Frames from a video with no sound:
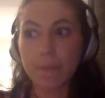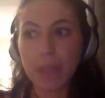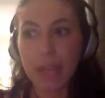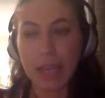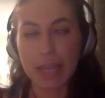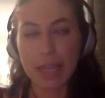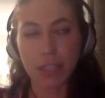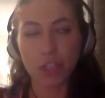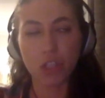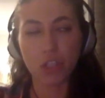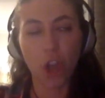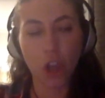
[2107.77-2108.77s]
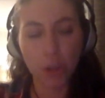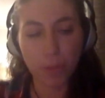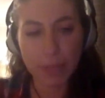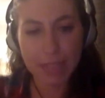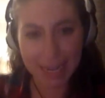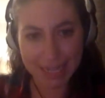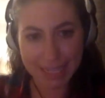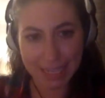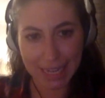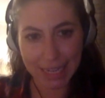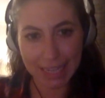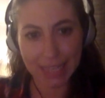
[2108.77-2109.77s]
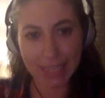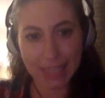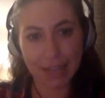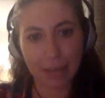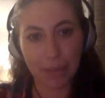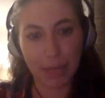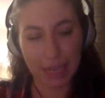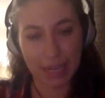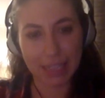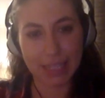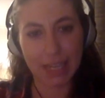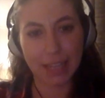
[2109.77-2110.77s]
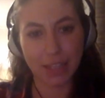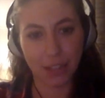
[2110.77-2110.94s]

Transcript: he is so pedantic and pernickety,